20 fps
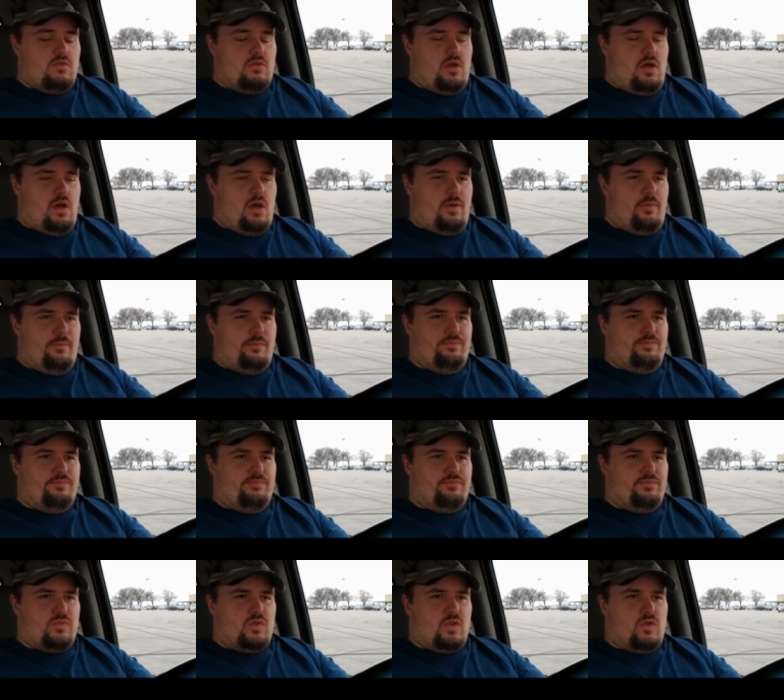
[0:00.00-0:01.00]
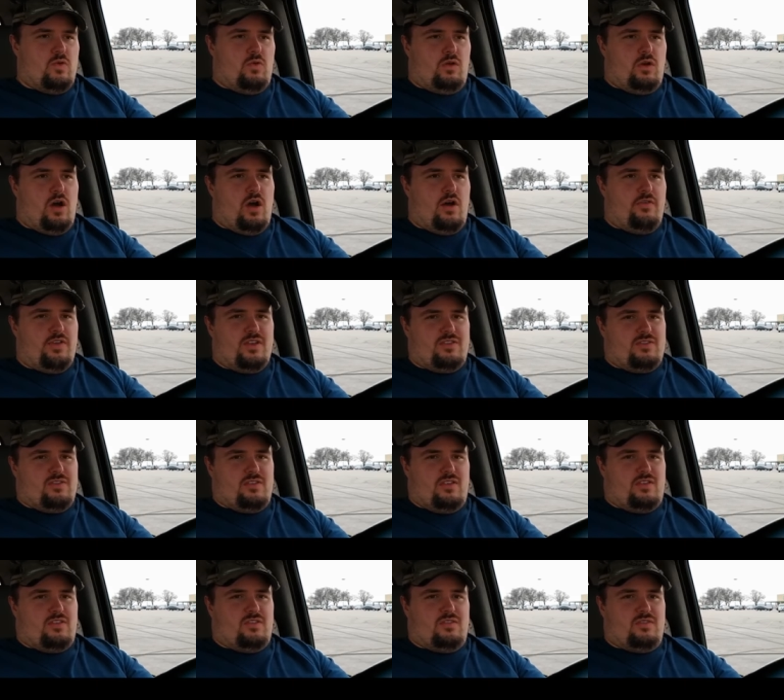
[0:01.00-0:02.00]
um, to cool it off. It's
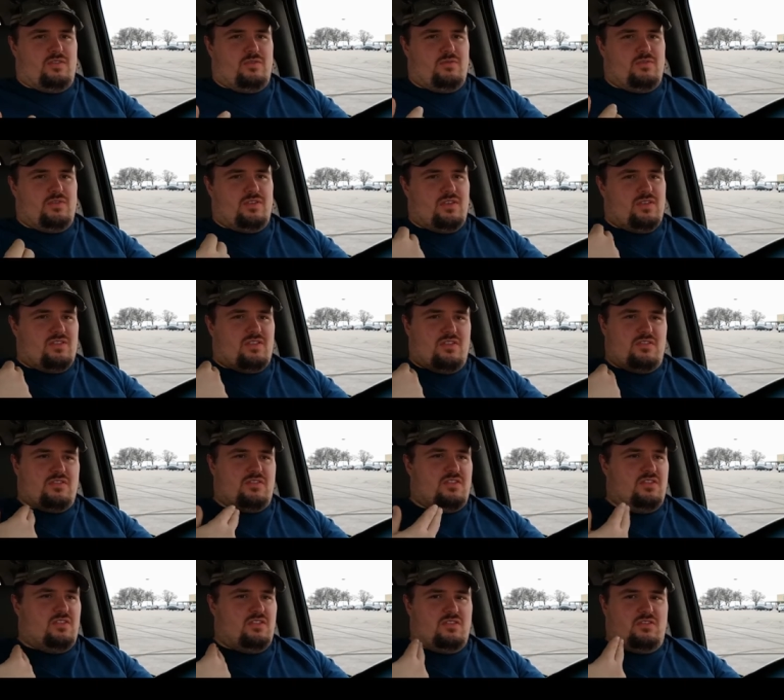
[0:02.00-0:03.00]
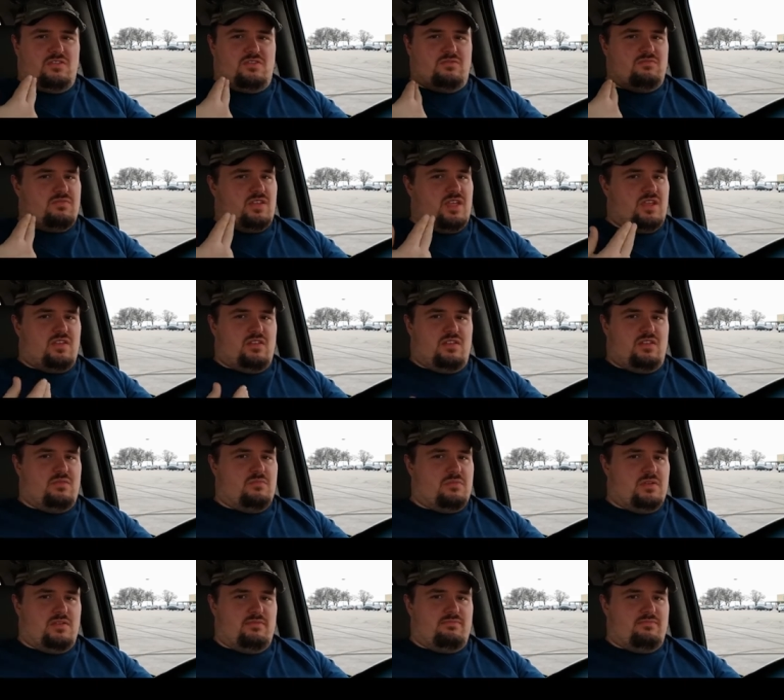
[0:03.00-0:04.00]
it's it, they're still a little tingling,
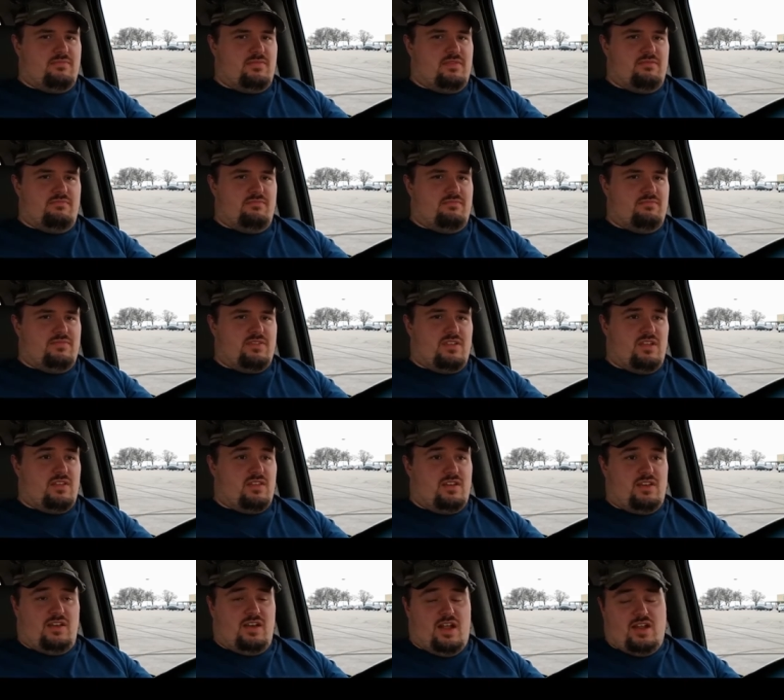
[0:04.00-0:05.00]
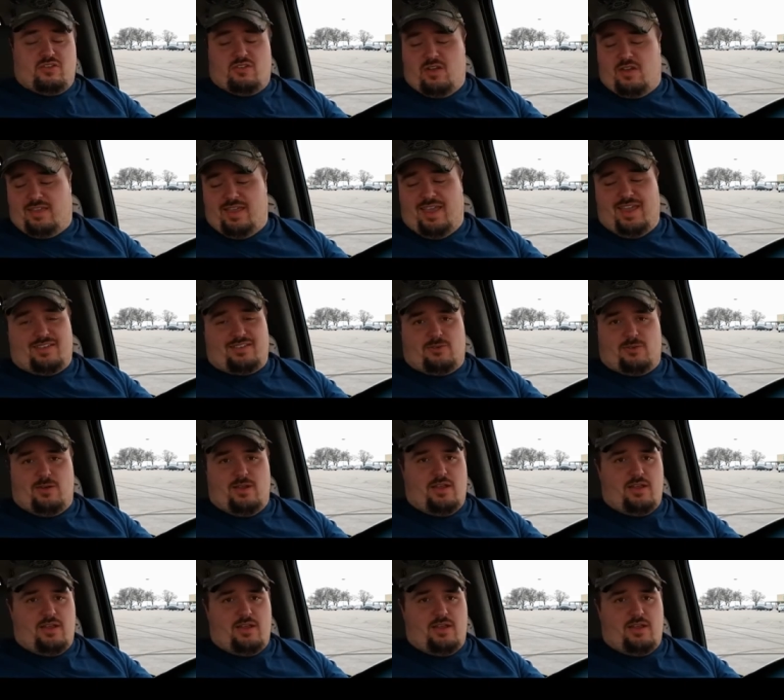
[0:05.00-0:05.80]
but it's nothing. And I tried the extra